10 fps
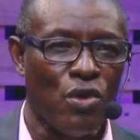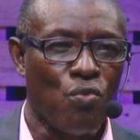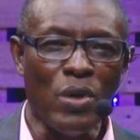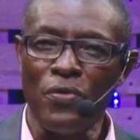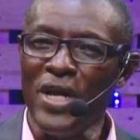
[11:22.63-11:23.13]

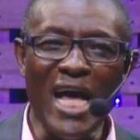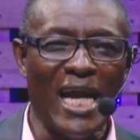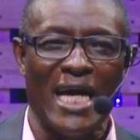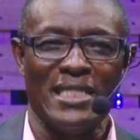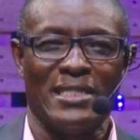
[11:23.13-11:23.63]
We
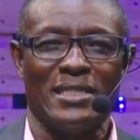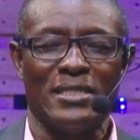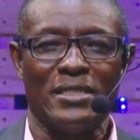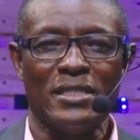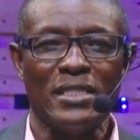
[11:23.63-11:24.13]

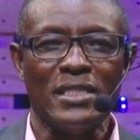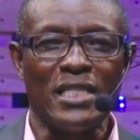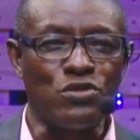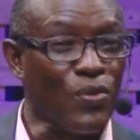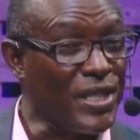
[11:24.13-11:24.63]
realize
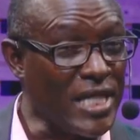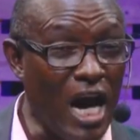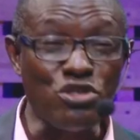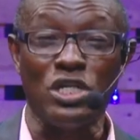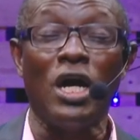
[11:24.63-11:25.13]
that
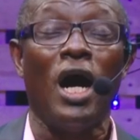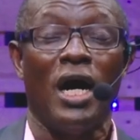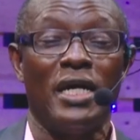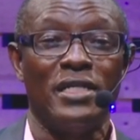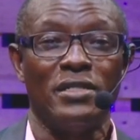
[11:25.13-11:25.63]
without
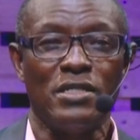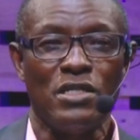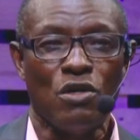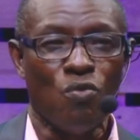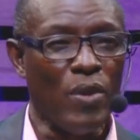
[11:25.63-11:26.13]
God,
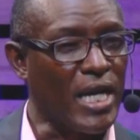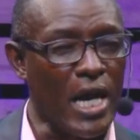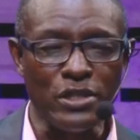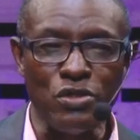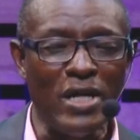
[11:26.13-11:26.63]
we
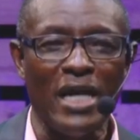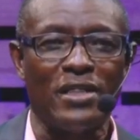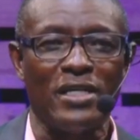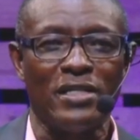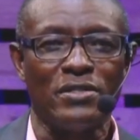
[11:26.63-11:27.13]
can do
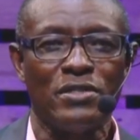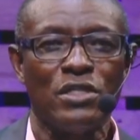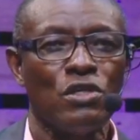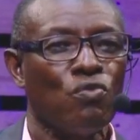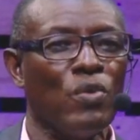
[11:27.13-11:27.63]
nothing.
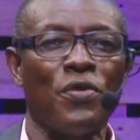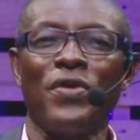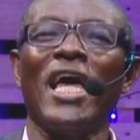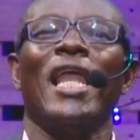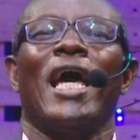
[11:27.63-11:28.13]
We
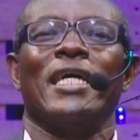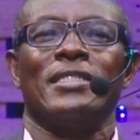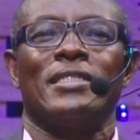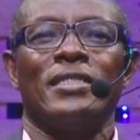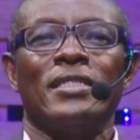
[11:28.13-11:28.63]

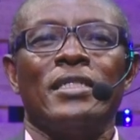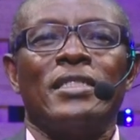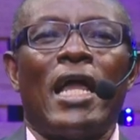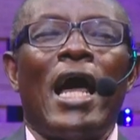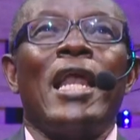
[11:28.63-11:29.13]
realize
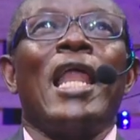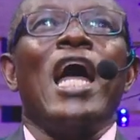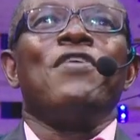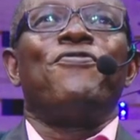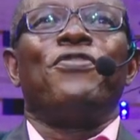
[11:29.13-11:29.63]
that our
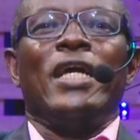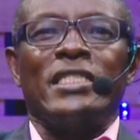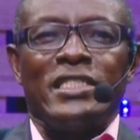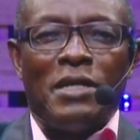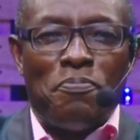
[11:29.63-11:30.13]
life
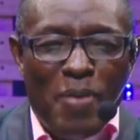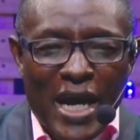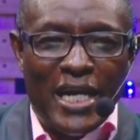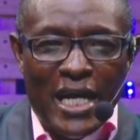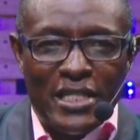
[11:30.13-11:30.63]
is
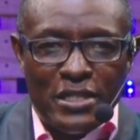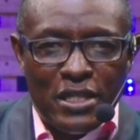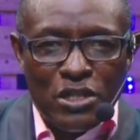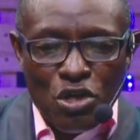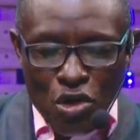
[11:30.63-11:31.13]

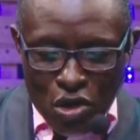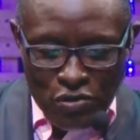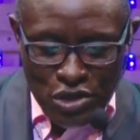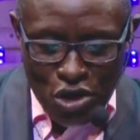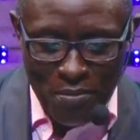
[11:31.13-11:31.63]
dependent
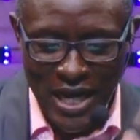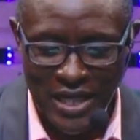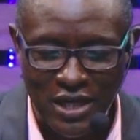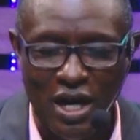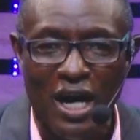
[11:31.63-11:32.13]
on the
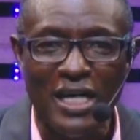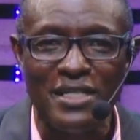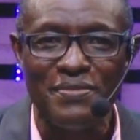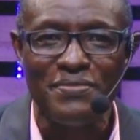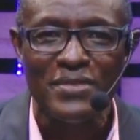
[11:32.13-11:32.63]
Almighty
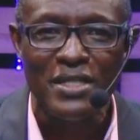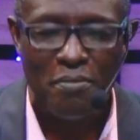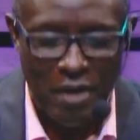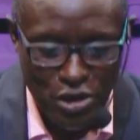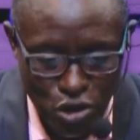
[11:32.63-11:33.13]
God.
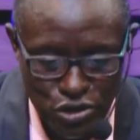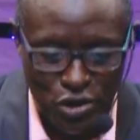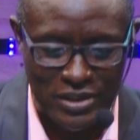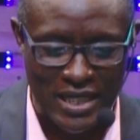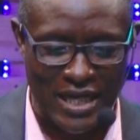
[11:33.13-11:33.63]
But he
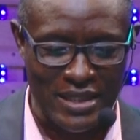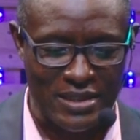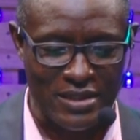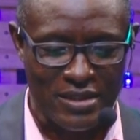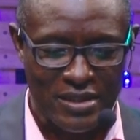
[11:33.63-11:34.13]
also
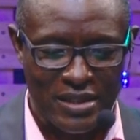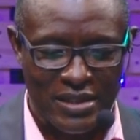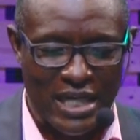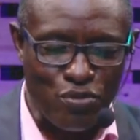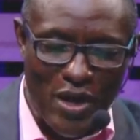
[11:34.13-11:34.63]
says
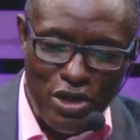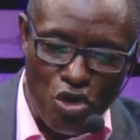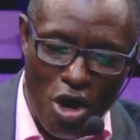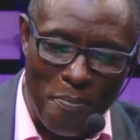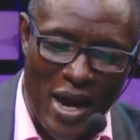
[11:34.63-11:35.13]
that when you
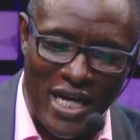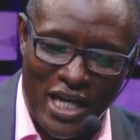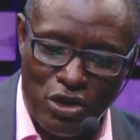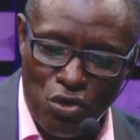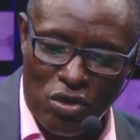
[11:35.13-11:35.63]
go back
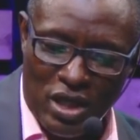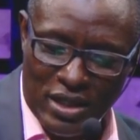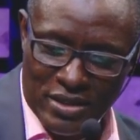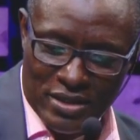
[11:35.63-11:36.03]
and look,